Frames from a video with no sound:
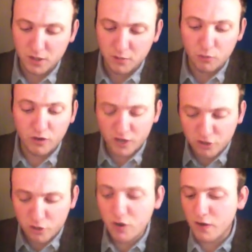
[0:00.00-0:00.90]
But what I
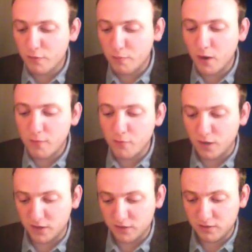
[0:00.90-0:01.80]
do have a problem
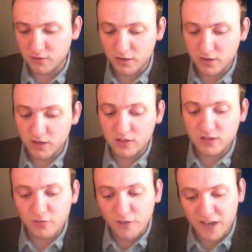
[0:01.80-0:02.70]
with is
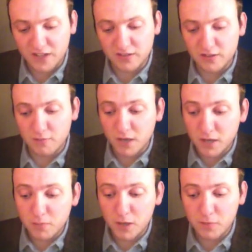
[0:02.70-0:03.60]
the fact that
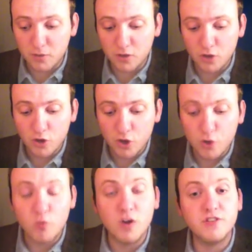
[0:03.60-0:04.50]
many people
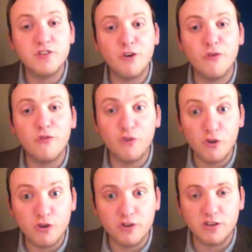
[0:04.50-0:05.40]
who want to go
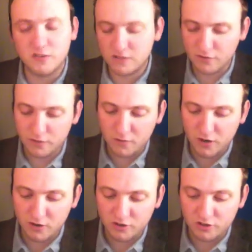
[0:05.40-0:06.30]
further than civil
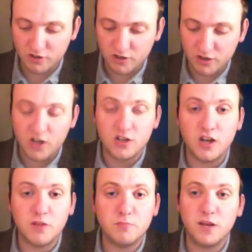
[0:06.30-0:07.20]
marriage are
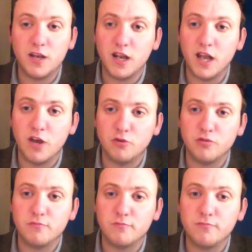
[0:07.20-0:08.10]
not being allowed.
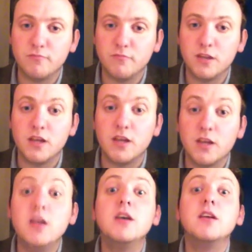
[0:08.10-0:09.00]

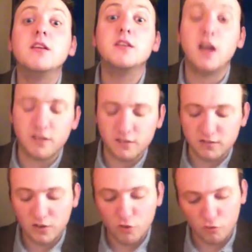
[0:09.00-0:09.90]
That
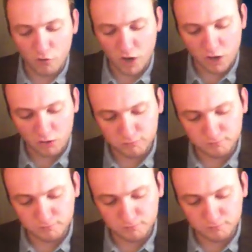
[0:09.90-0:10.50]
is wrong.